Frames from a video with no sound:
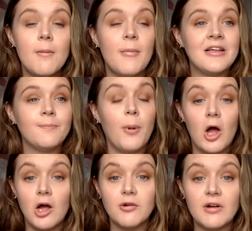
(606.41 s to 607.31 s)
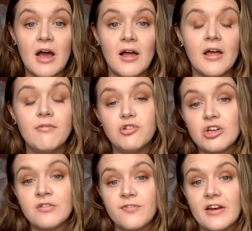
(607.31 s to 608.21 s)
My partner and I have
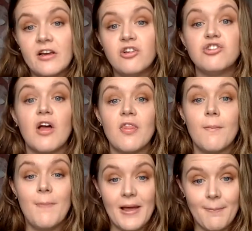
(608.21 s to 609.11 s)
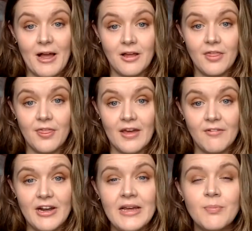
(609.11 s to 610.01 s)
just finished The Big Bang
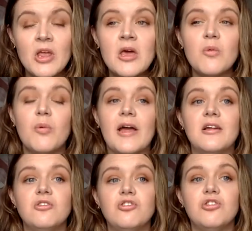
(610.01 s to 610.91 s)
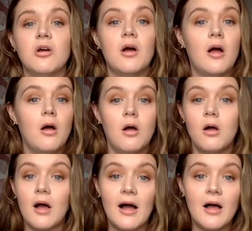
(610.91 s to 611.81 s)
Theory, which
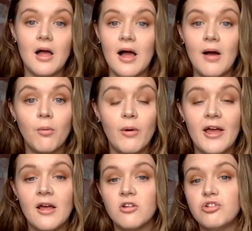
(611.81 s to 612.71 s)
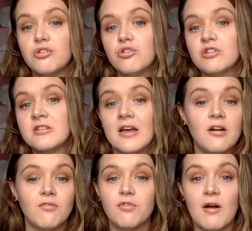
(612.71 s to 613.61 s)
oh, I wish just stayed
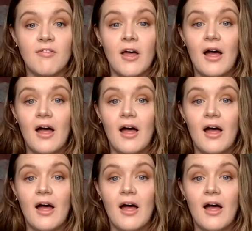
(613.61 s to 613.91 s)
on forever.